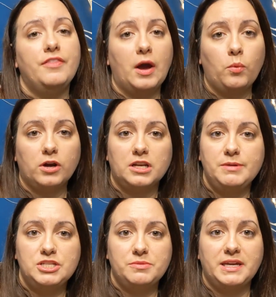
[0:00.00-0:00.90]
that we're going to
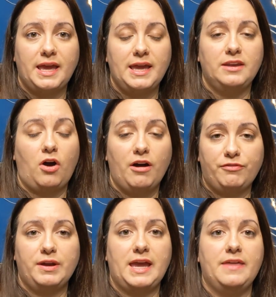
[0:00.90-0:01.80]
be doing in
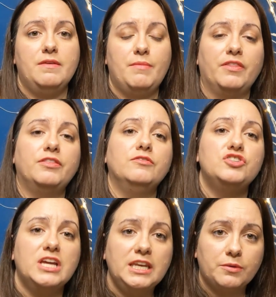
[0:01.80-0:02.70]
offering in the month of
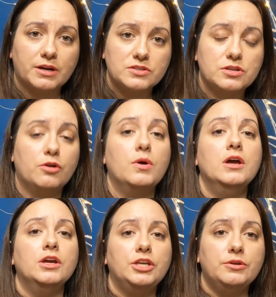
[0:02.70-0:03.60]
January. So
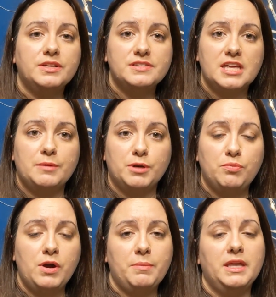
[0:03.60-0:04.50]
you can set up an
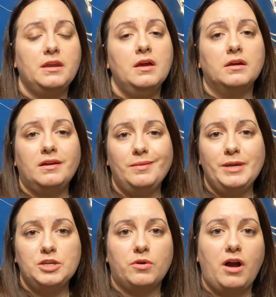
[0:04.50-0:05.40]
appointment, come
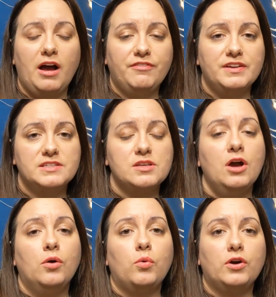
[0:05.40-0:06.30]
into our office.
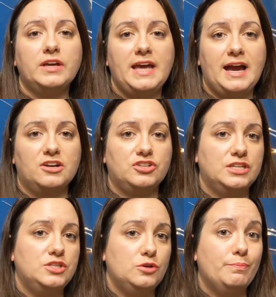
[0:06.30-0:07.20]
We're going to
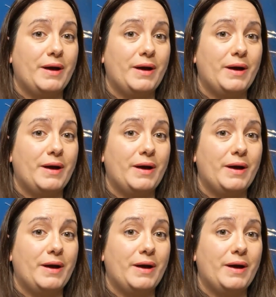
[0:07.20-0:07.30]
actually do